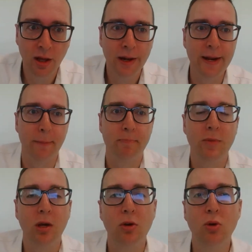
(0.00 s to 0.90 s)
Now,
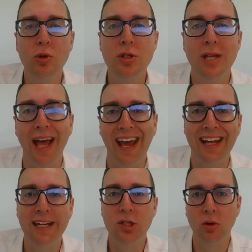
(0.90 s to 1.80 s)
goods
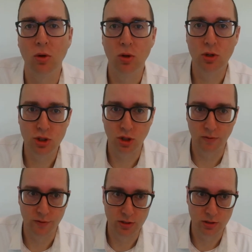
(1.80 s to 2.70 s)
and or
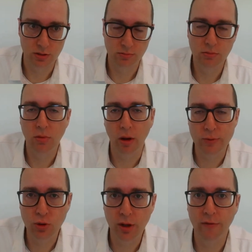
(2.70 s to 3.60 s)
services. I'm
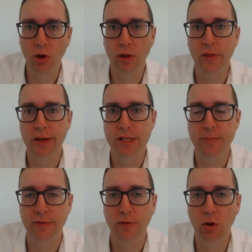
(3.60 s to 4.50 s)
sure you've heard these
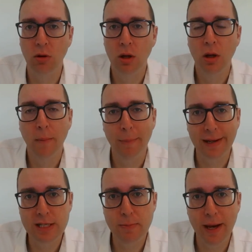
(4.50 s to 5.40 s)
before, but
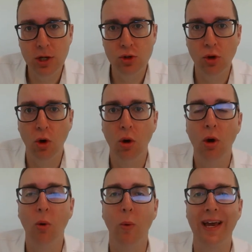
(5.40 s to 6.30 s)
let's make sure
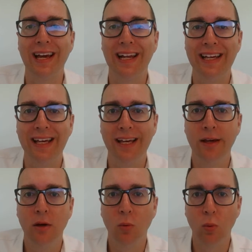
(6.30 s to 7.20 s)
we're clear
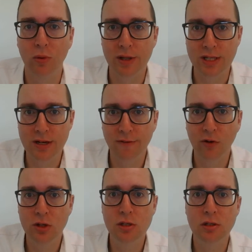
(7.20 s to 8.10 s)
with the
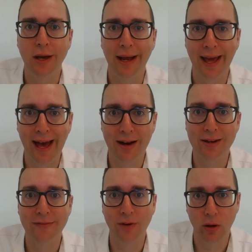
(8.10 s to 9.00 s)
difference and how to
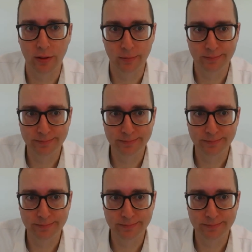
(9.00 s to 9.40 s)
define them.